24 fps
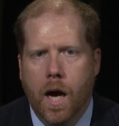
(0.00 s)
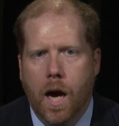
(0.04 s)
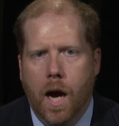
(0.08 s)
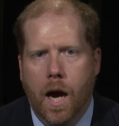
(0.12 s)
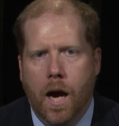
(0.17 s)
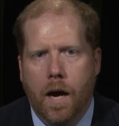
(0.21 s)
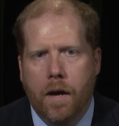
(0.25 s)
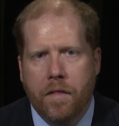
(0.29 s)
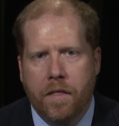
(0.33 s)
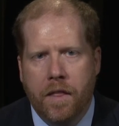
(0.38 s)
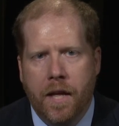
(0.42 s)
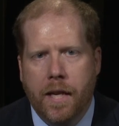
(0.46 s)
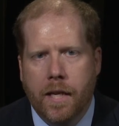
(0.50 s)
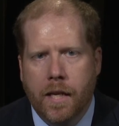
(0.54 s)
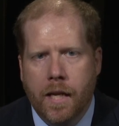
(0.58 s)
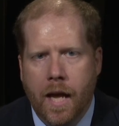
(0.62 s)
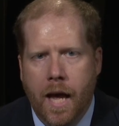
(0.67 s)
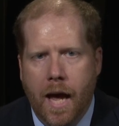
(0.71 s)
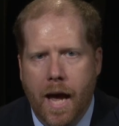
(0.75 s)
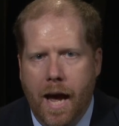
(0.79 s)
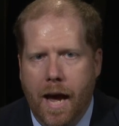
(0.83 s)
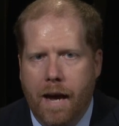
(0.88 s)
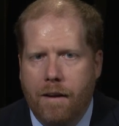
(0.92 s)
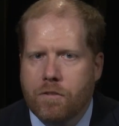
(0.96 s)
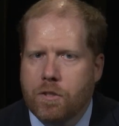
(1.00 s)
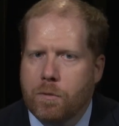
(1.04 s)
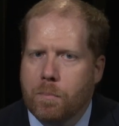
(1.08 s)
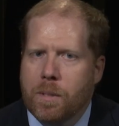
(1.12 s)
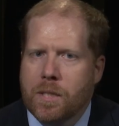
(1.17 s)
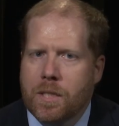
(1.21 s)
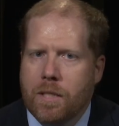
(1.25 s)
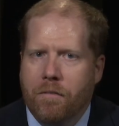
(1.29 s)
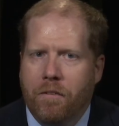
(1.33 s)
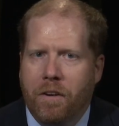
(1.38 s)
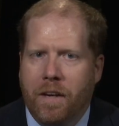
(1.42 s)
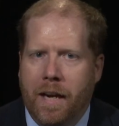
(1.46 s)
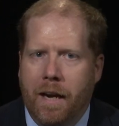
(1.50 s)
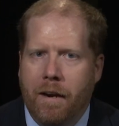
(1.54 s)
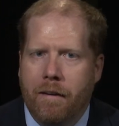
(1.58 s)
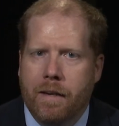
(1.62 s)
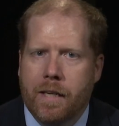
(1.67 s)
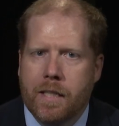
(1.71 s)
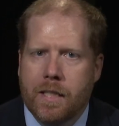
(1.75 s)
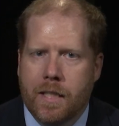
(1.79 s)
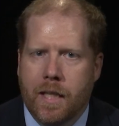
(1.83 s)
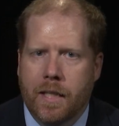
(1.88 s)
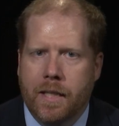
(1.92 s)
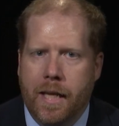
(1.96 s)
that have specific
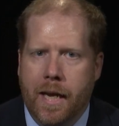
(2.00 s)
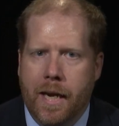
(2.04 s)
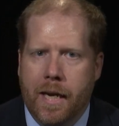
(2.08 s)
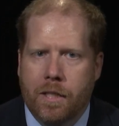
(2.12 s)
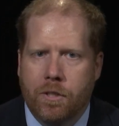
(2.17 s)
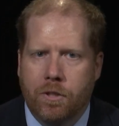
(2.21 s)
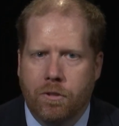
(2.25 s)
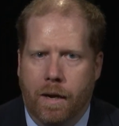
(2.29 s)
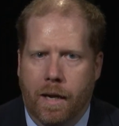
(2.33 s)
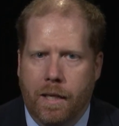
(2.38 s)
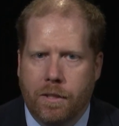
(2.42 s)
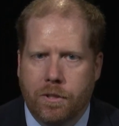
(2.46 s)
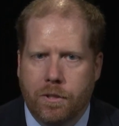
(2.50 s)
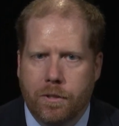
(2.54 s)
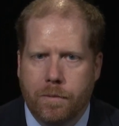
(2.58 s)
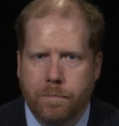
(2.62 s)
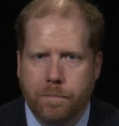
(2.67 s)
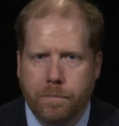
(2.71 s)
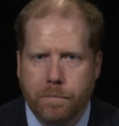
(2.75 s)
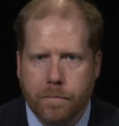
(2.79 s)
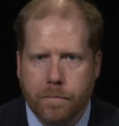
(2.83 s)
areas that they address.